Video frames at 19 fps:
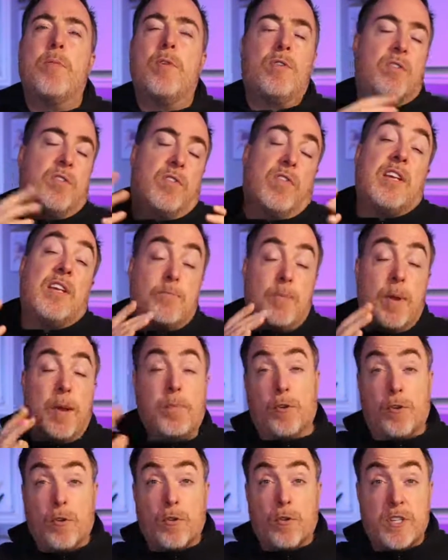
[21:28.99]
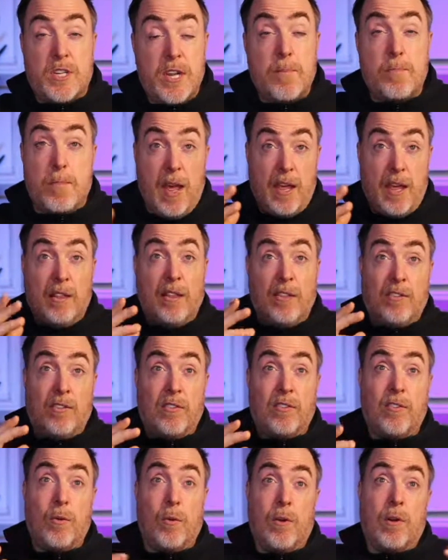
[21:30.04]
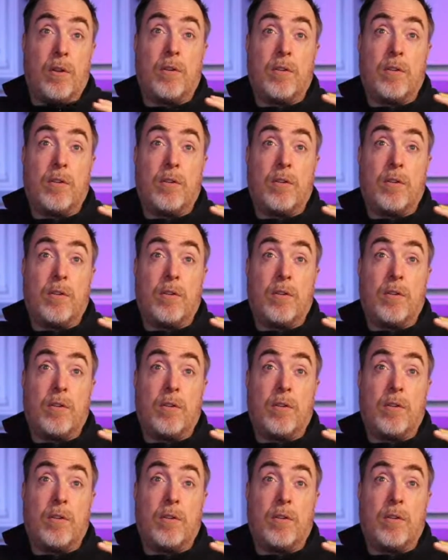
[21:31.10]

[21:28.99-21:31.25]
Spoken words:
your teammates or